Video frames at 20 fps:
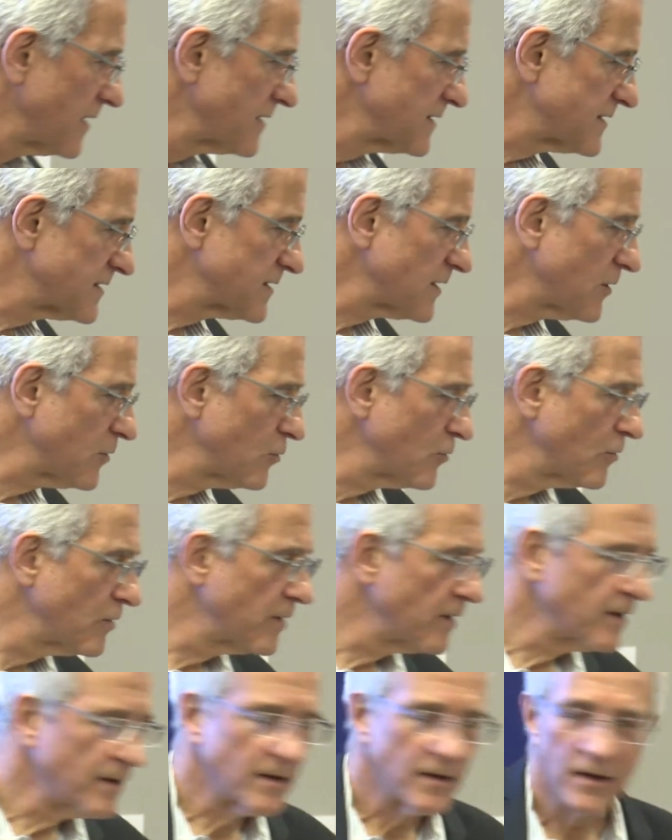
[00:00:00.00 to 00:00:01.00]
So
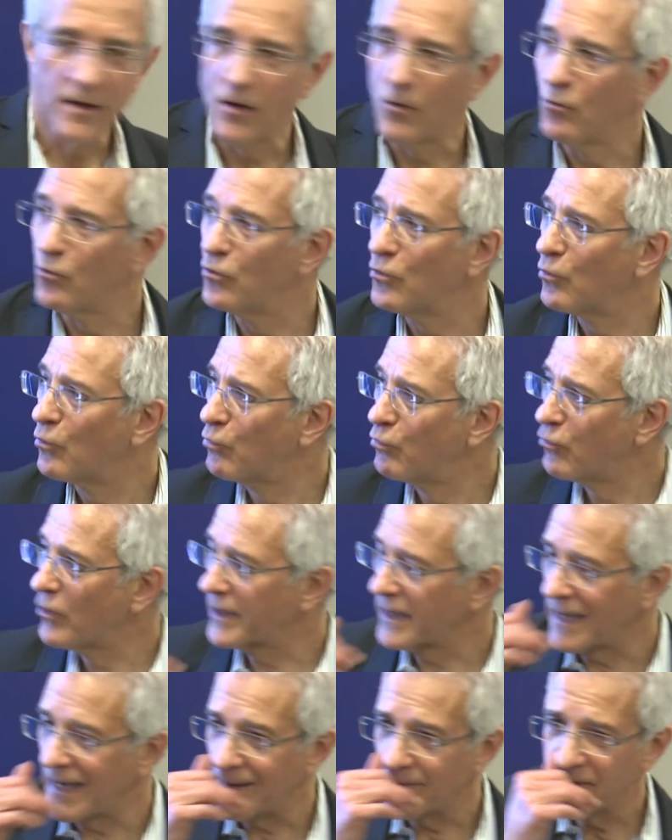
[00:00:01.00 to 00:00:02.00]
what
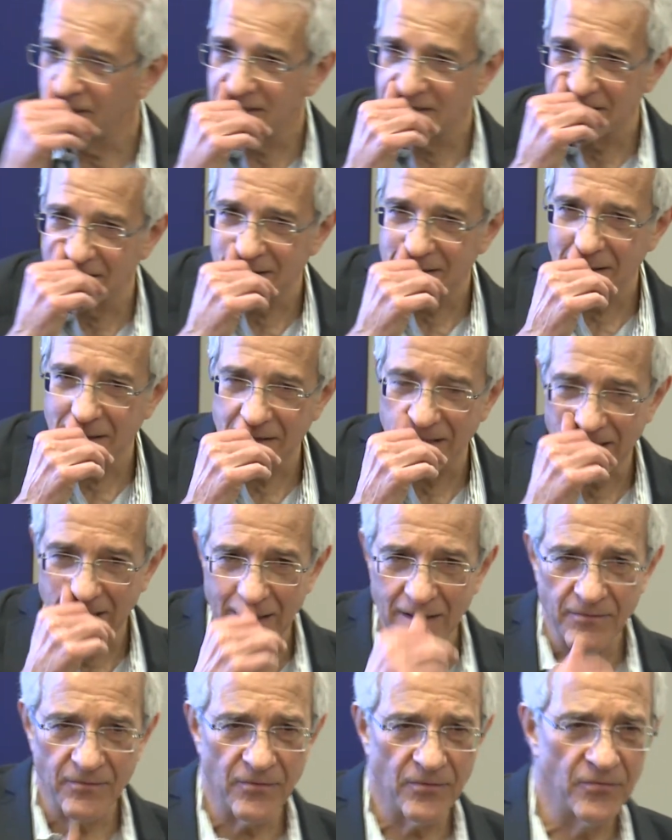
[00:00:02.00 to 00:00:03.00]
happens is that
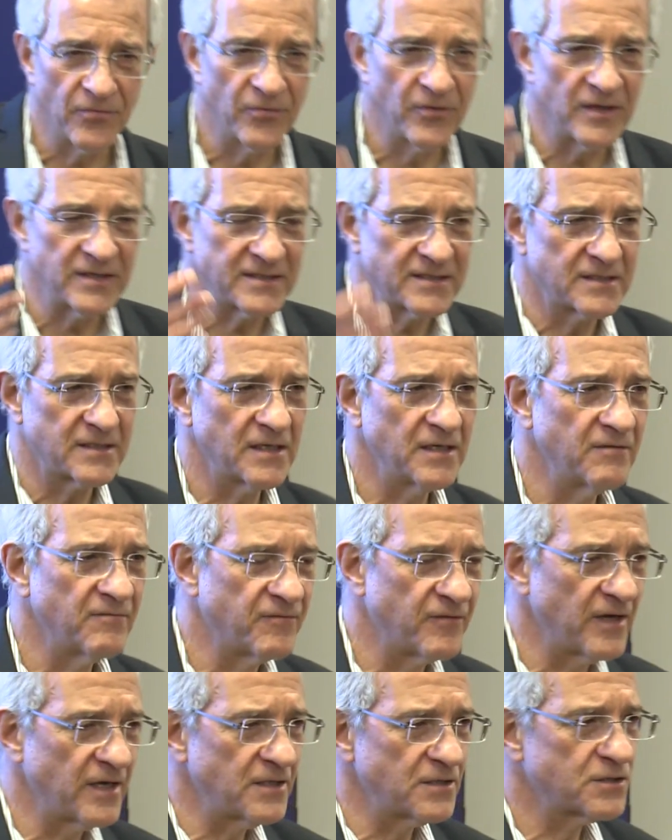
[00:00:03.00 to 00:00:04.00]
in this
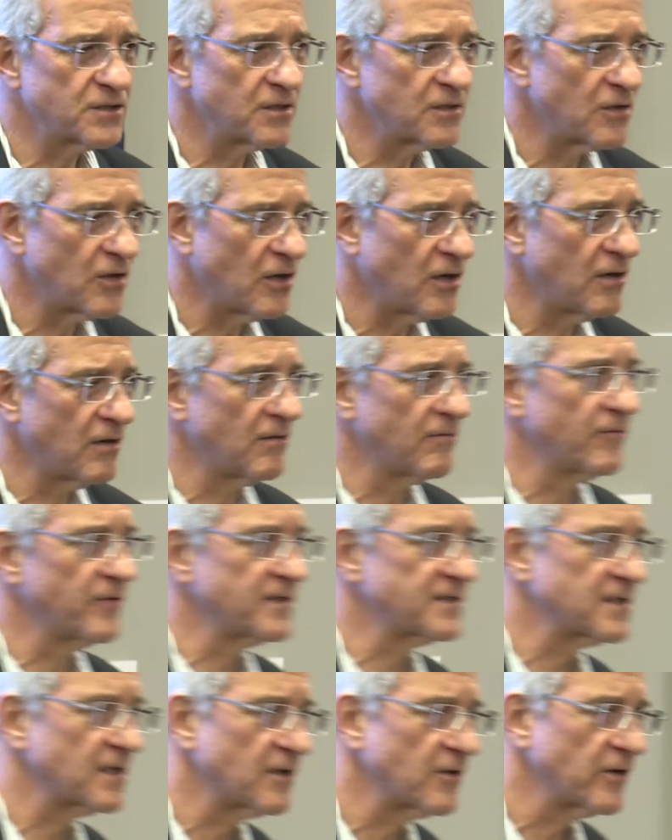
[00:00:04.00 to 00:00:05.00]
invasion of
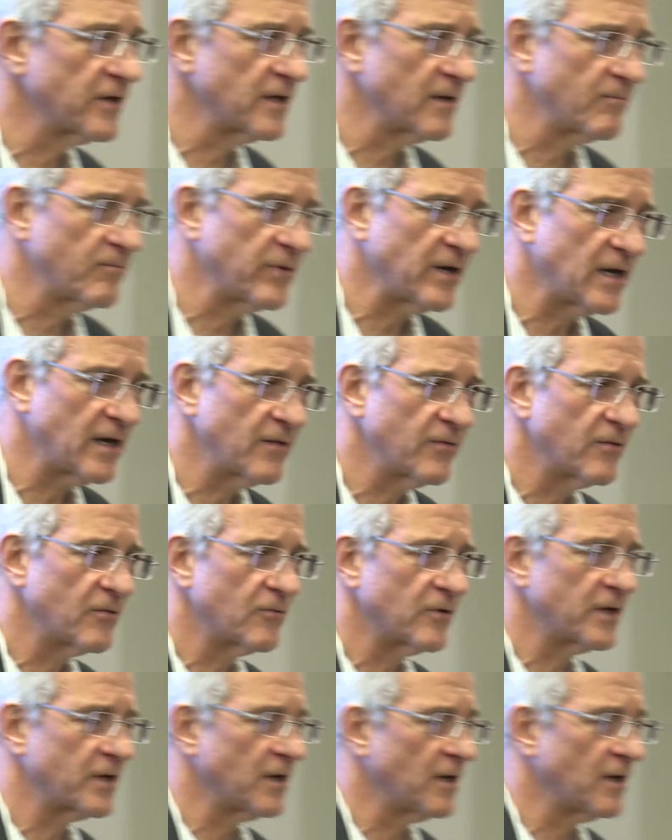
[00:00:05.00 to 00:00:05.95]
this area by the Red